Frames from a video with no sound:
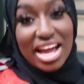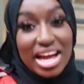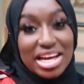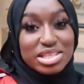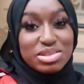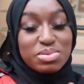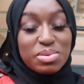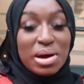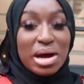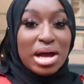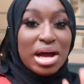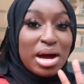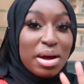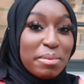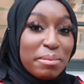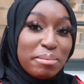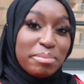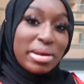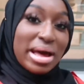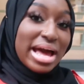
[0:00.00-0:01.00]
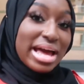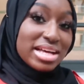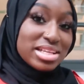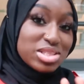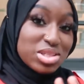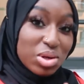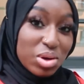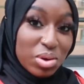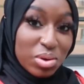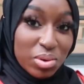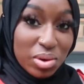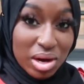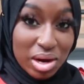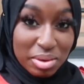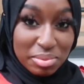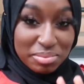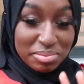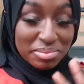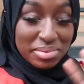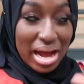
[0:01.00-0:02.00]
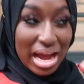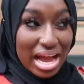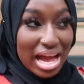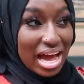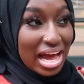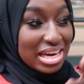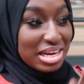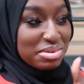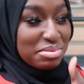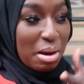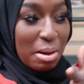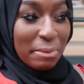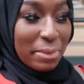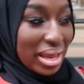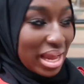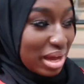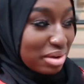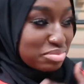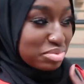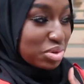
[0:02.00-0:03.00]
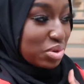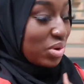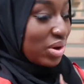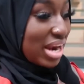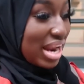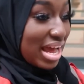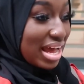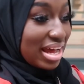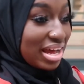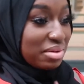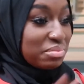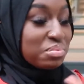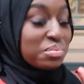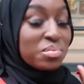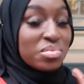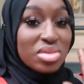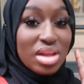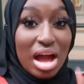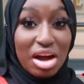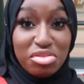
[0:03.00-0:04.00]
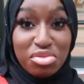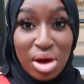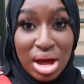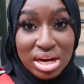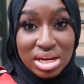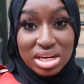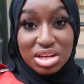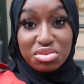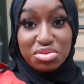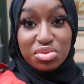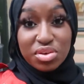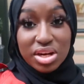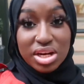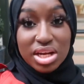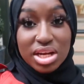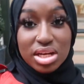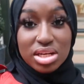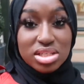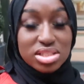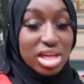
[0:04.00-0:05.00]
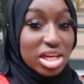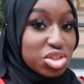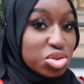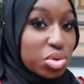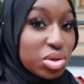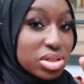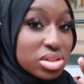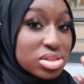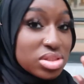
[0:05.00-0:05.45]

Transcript: guys welcome back so um i got i did my makeup and all that i finally finished as you can